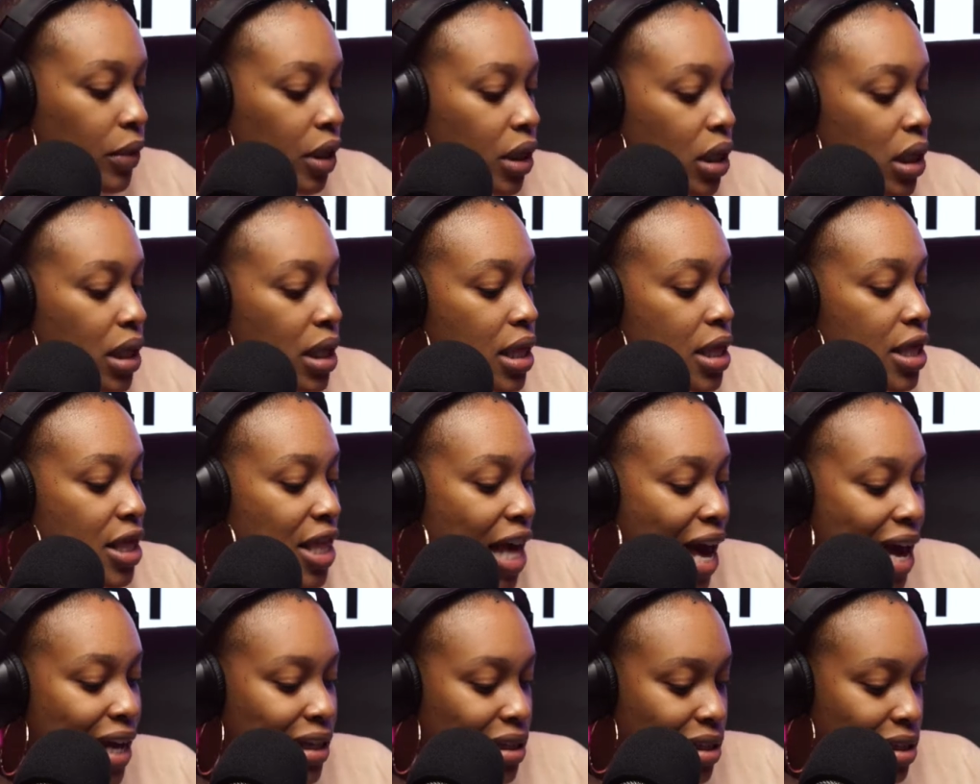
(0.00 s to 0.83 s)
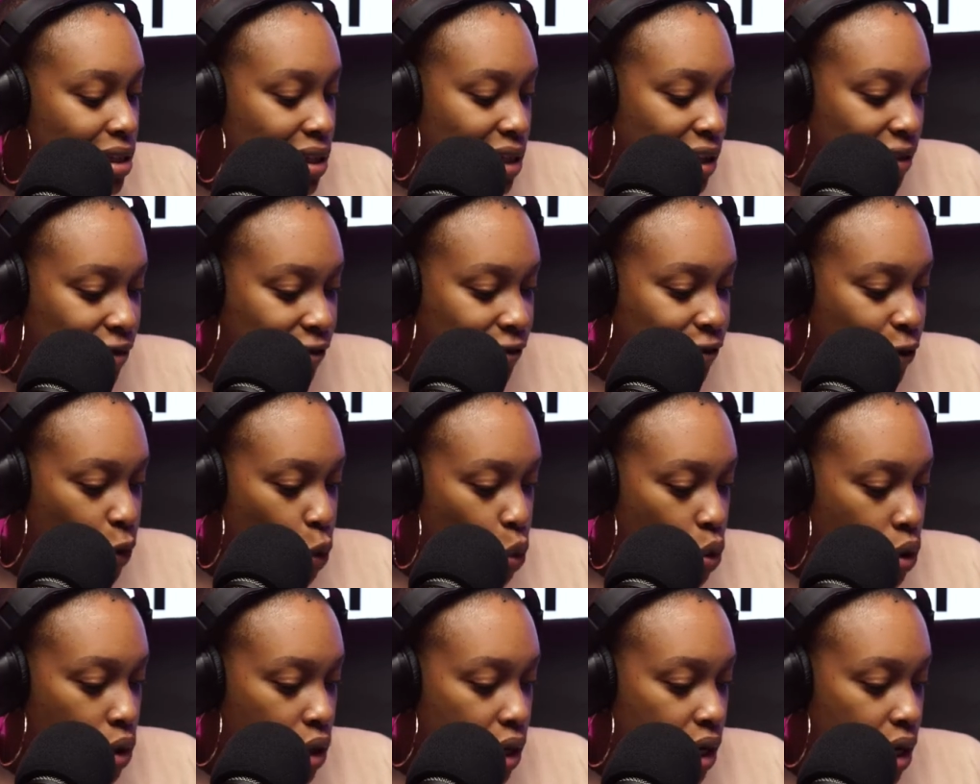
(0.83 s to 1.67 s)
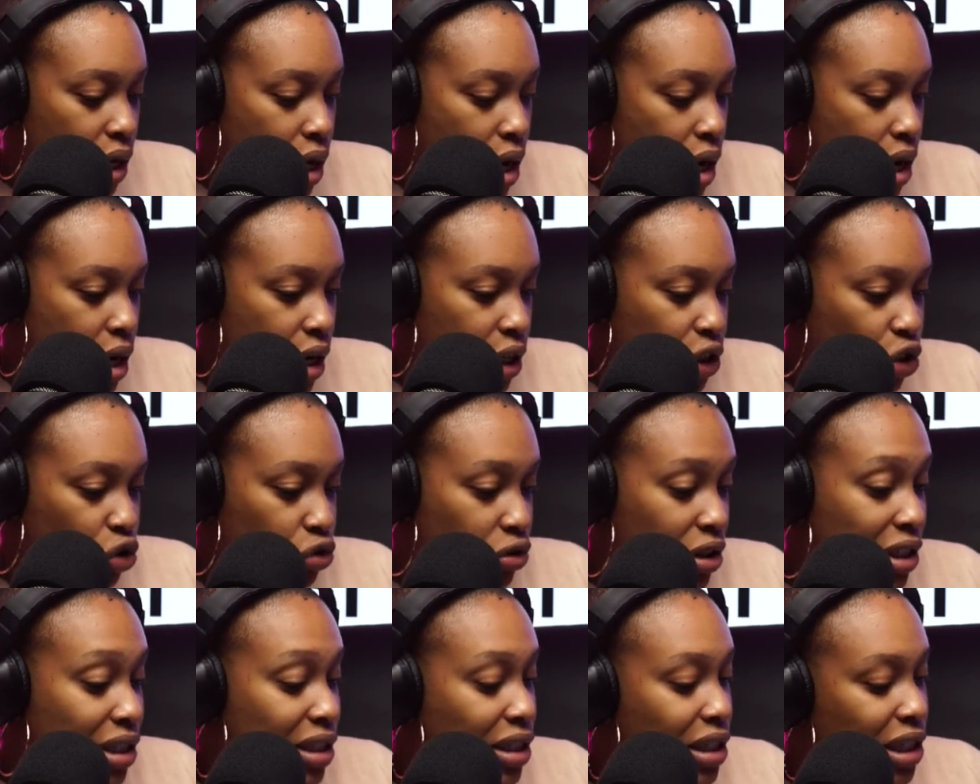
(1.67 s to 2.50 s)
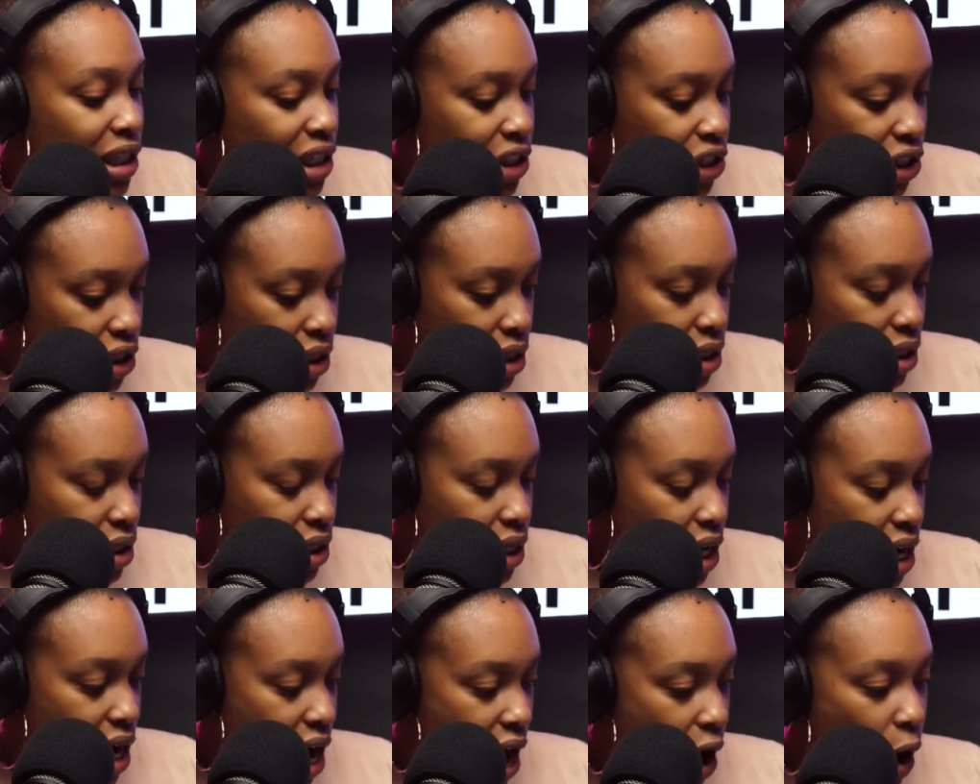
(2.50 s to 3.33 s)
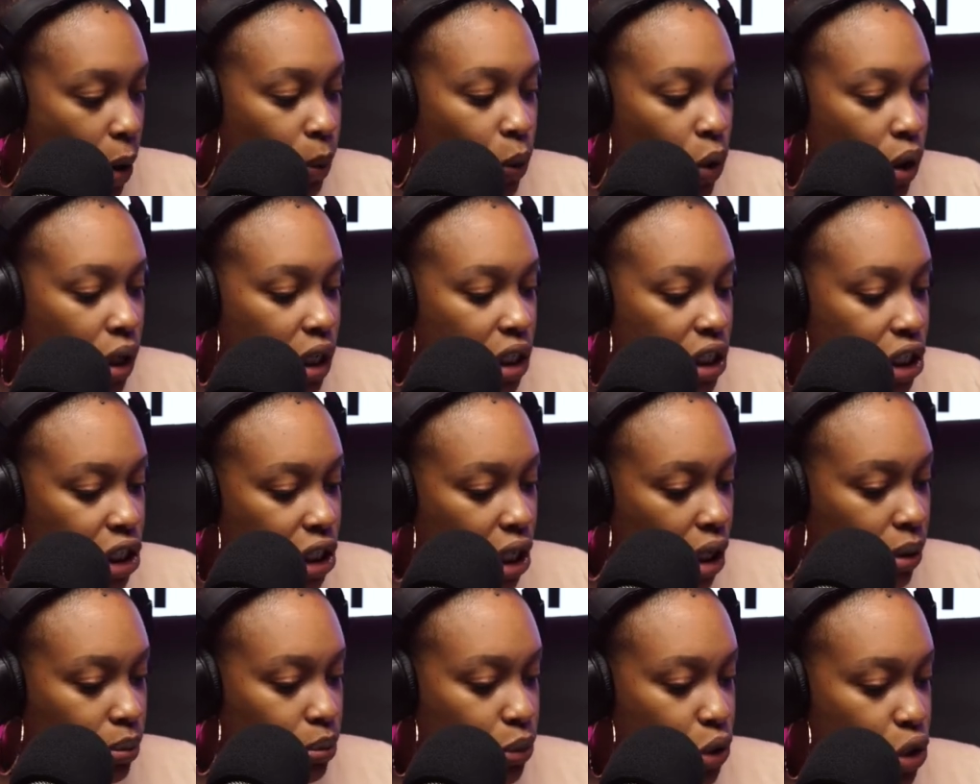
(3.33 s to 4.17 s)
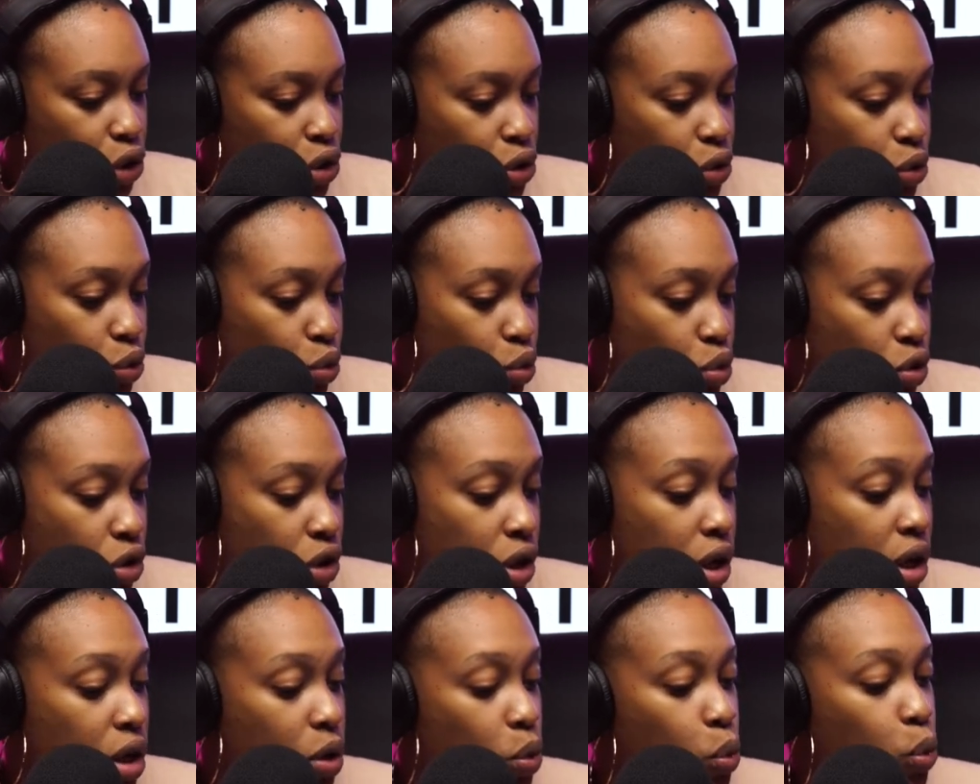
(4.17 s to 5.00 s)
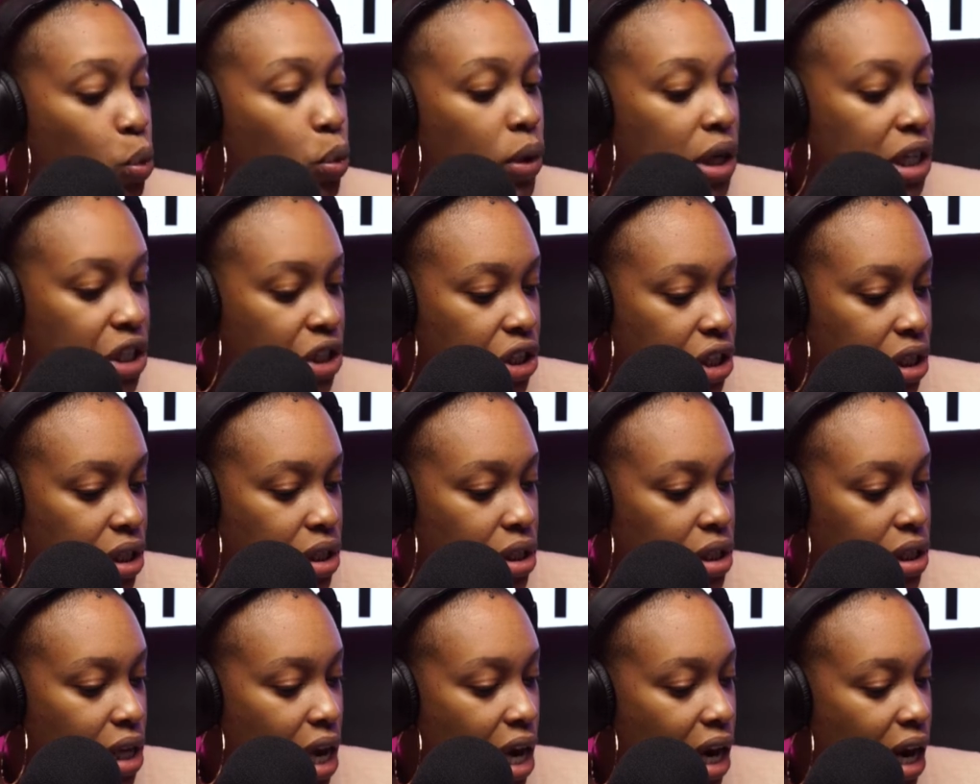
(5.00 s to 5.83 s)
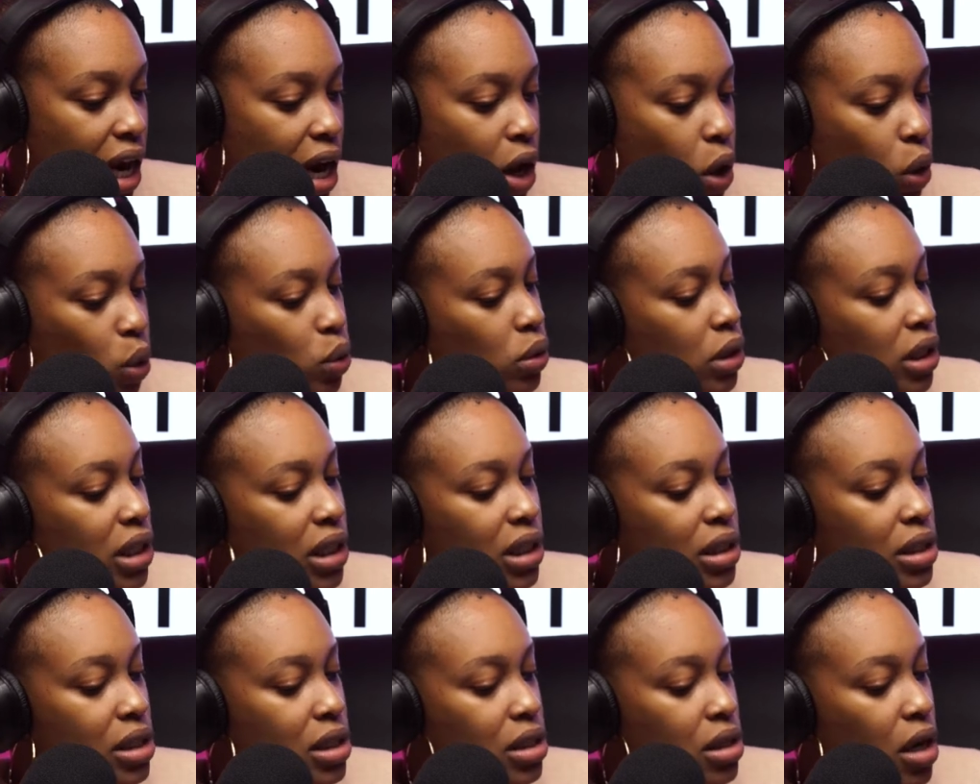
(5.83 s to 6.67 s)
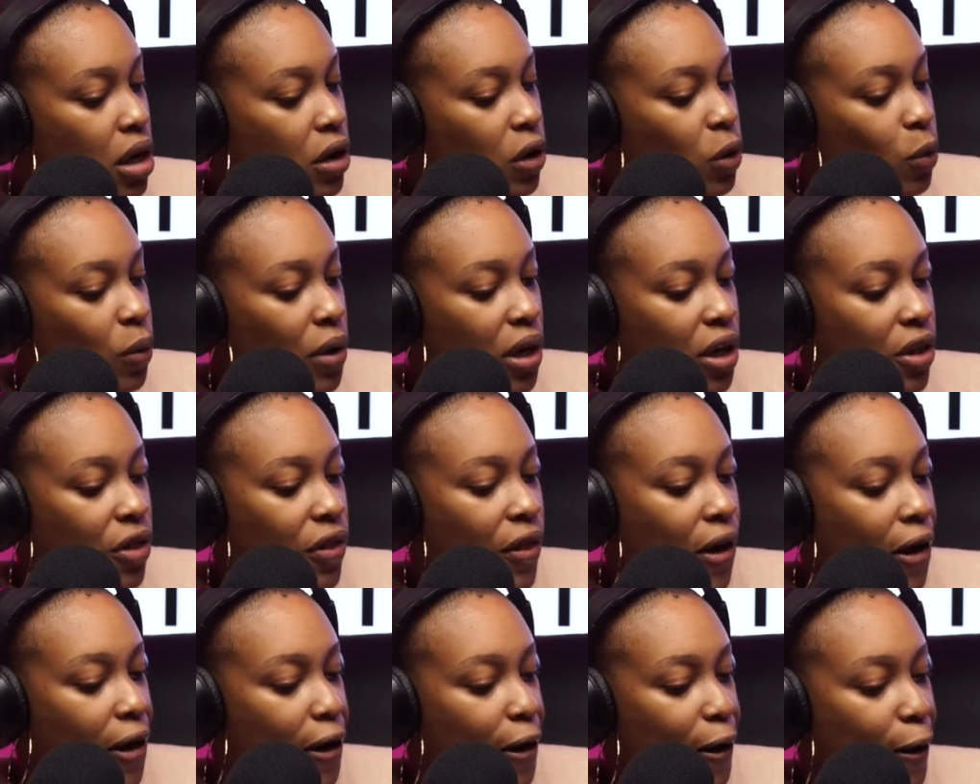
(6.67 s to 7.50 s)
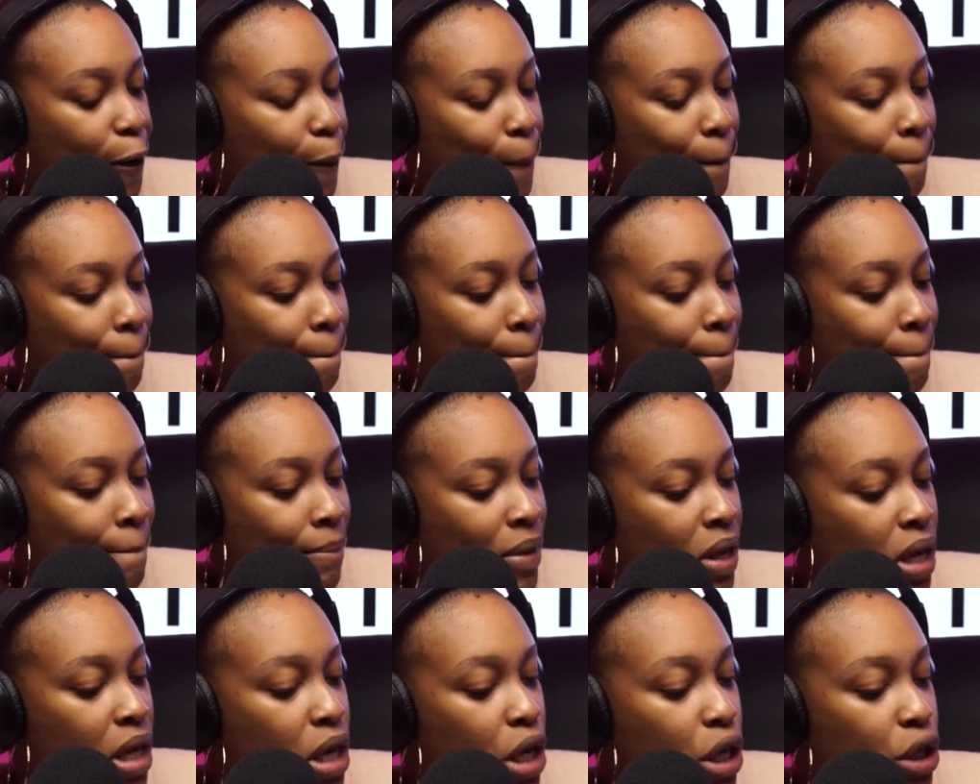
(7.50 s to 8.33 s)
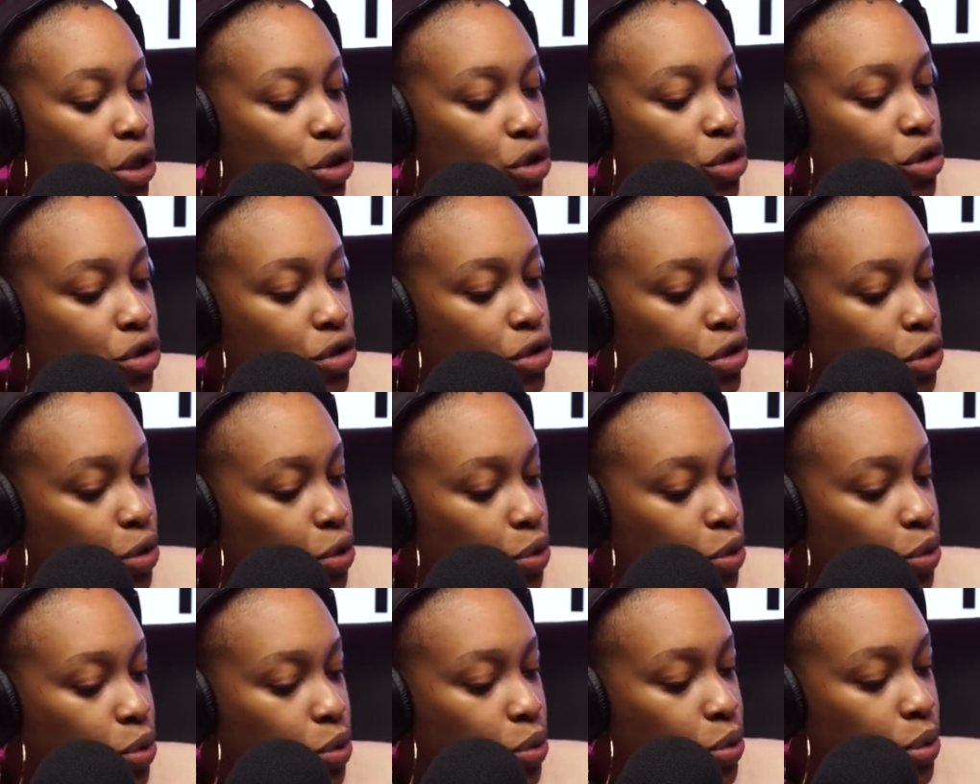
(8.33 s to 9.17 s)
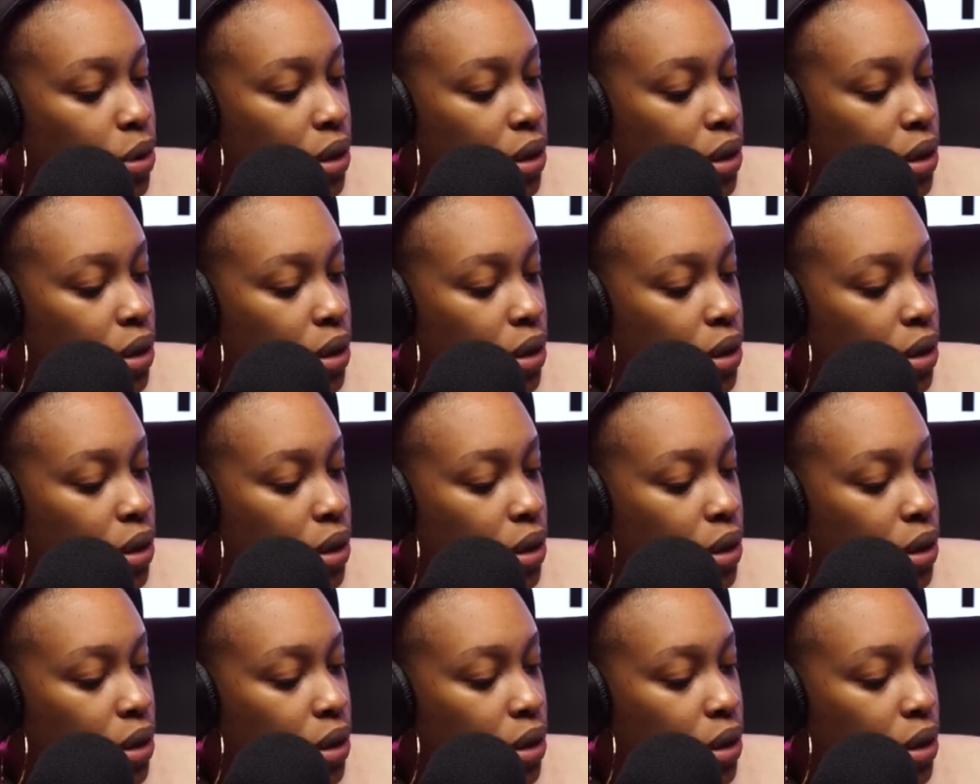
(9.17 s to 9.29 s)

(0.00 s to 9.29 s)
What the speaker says: that's it for traditions. And now I'm going to jump to the wishes. And I only stuck with two,